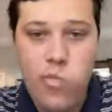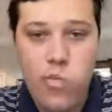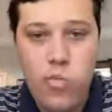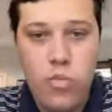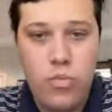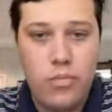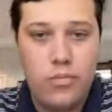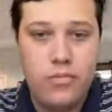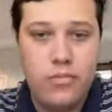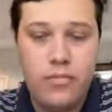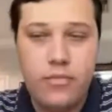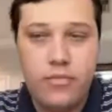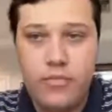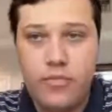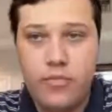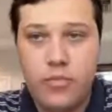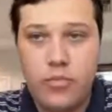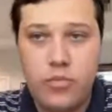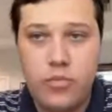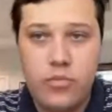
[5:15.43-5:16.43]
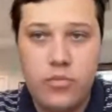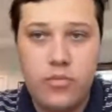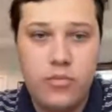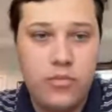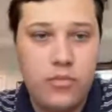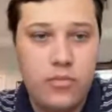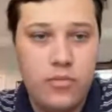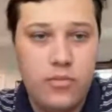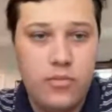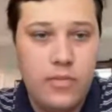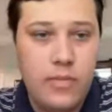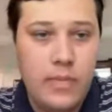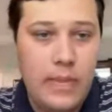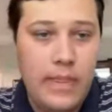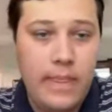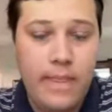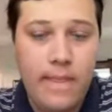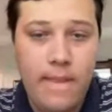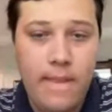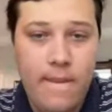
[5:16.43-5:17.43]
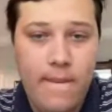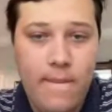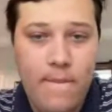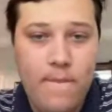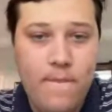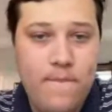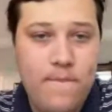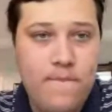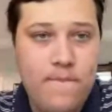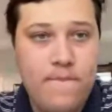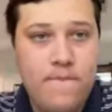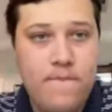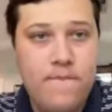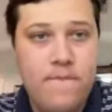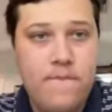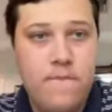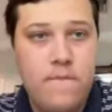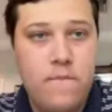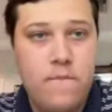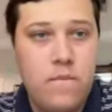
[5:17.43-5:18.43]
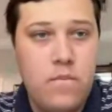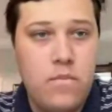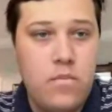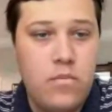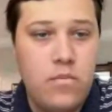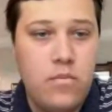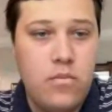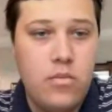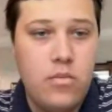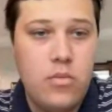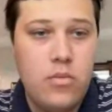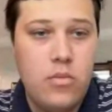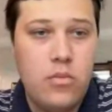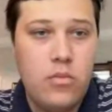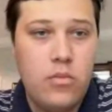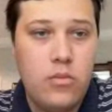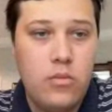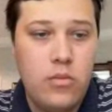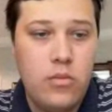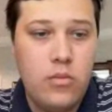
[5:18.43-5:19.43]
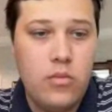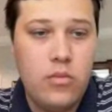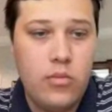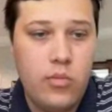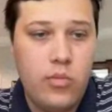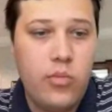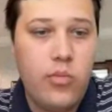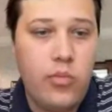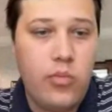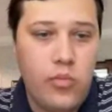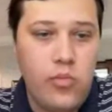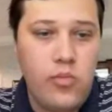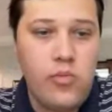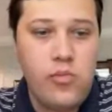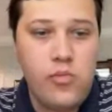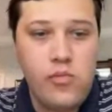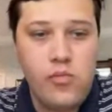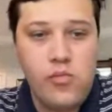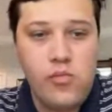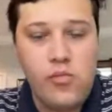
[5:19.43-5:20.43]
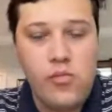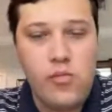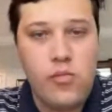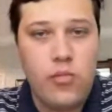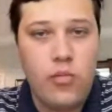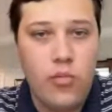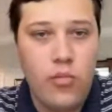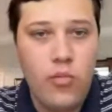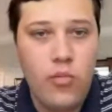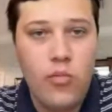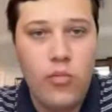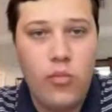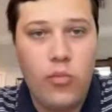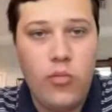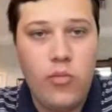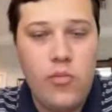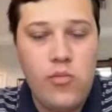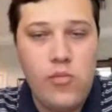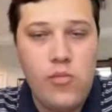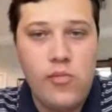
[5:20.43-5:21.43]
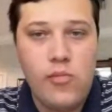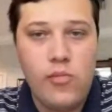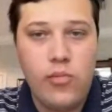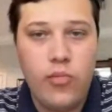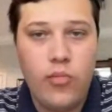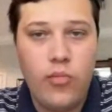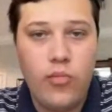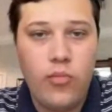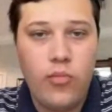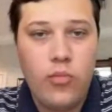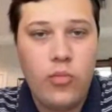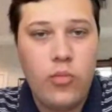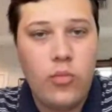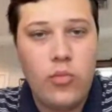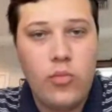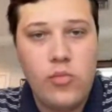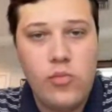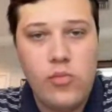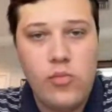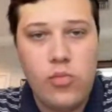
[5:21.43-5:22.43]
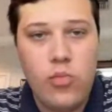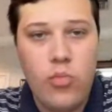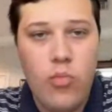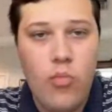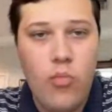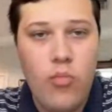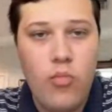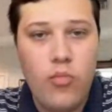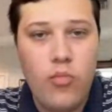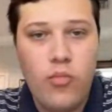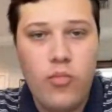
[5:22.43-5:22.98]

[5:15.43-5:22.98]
This person isn't speaking.